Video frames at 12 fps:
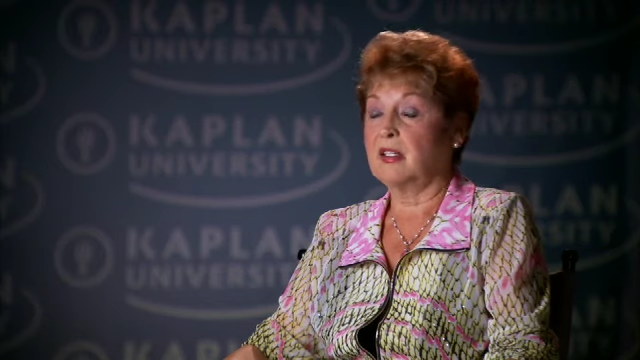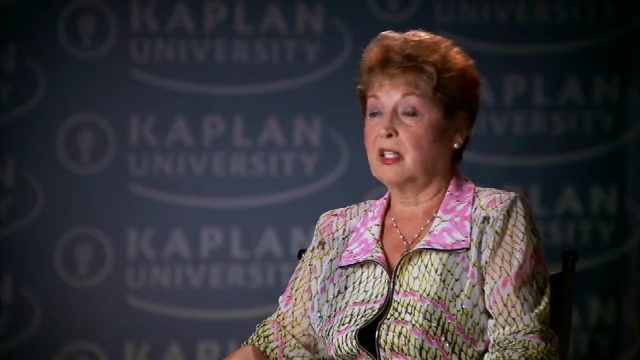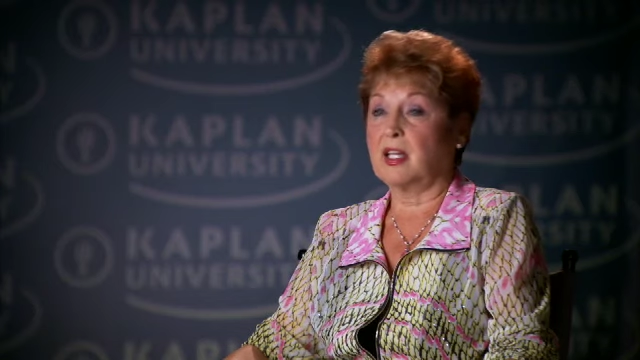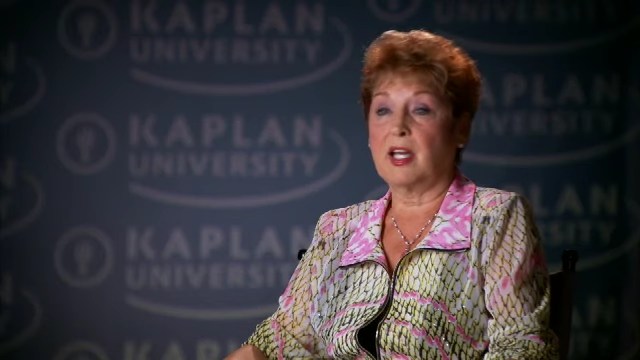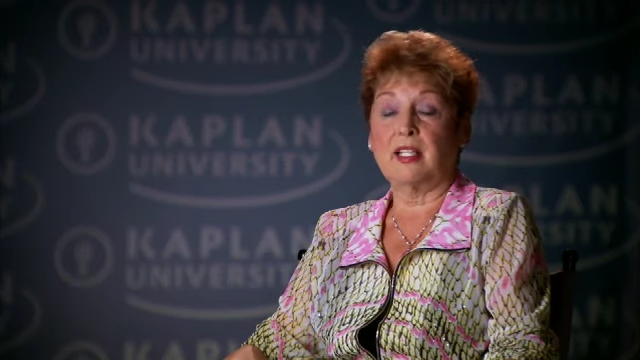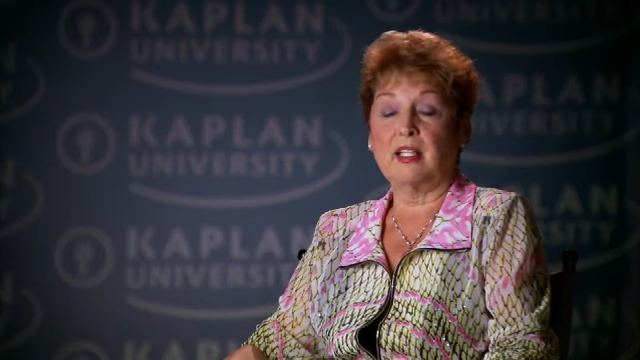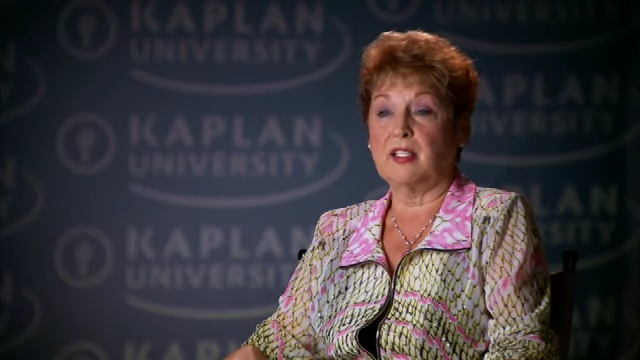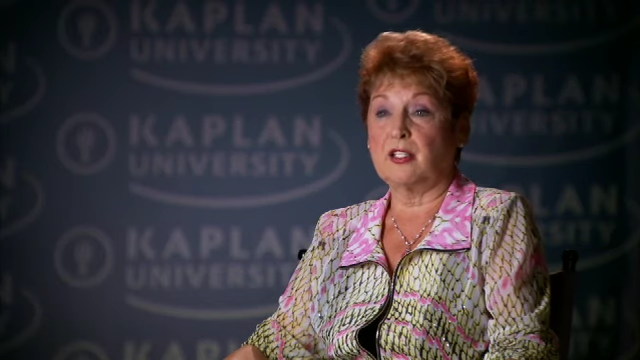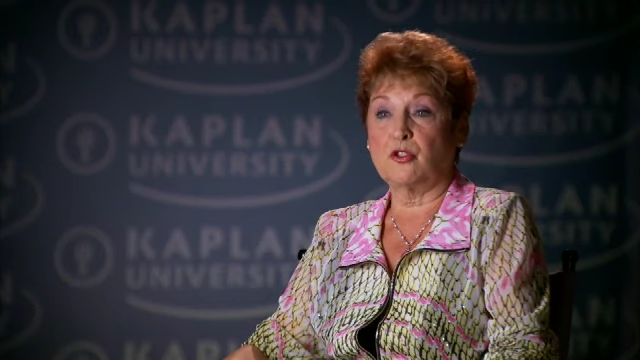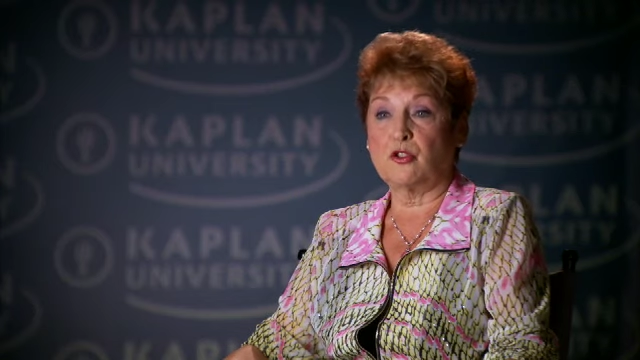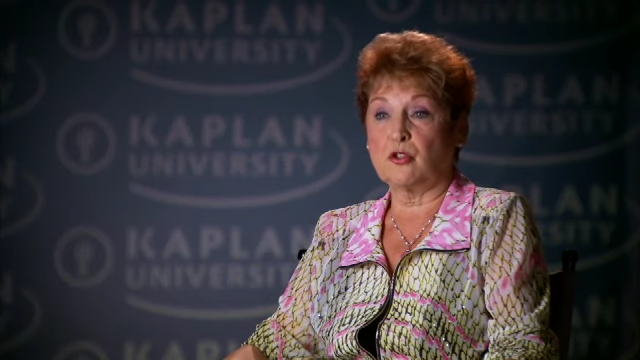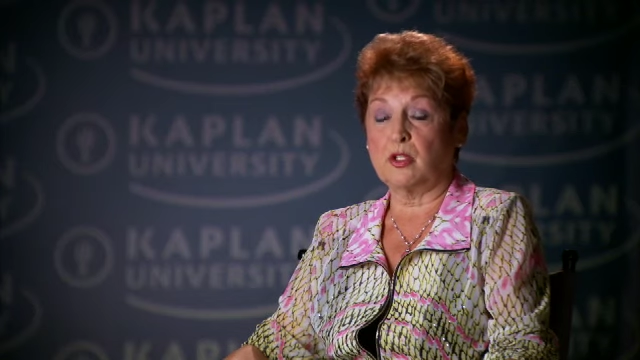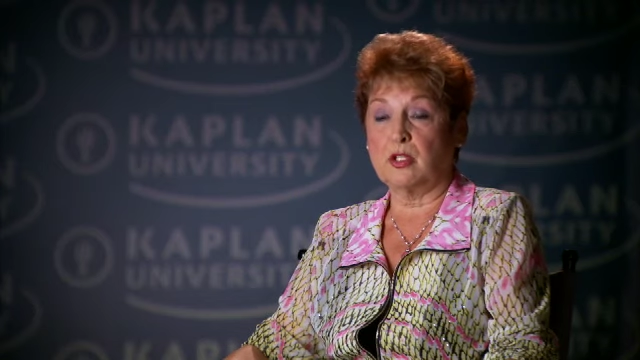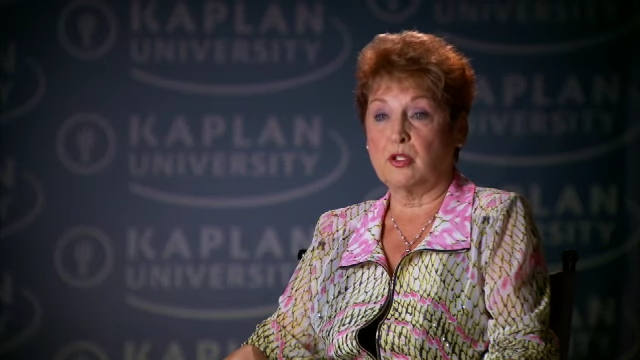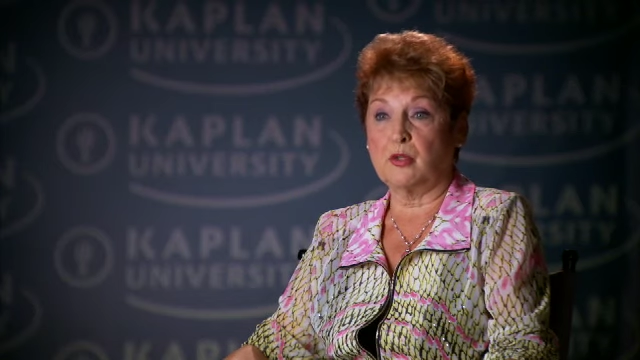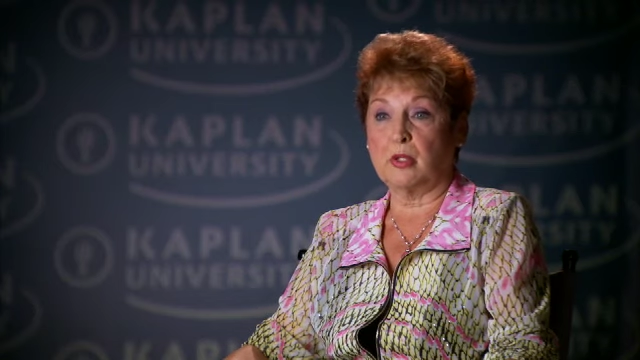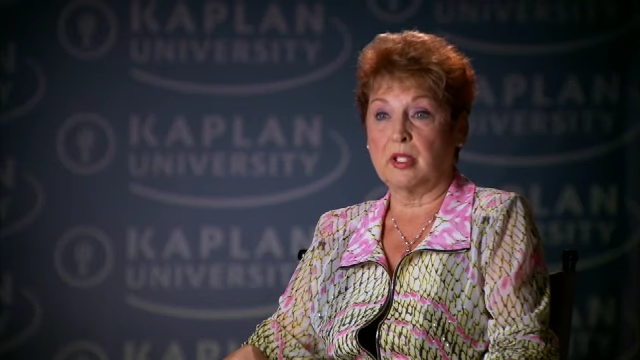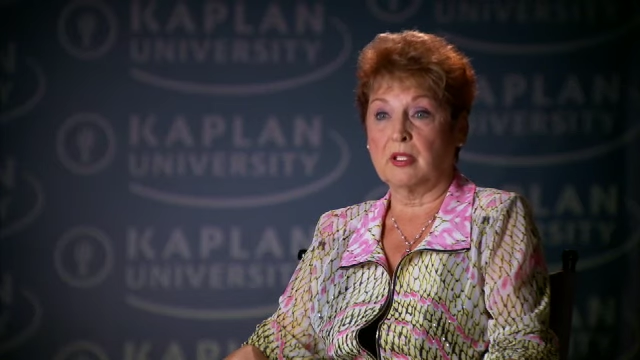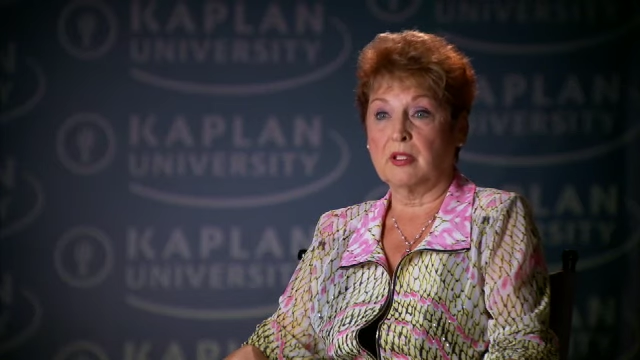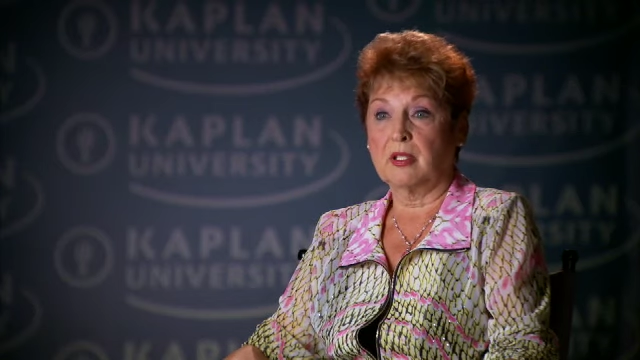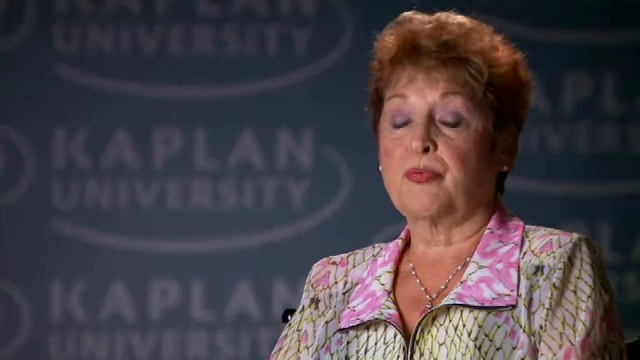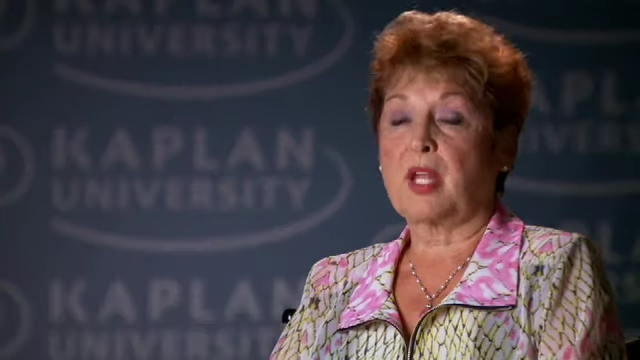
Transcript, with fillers: that I didn't enjoy doing,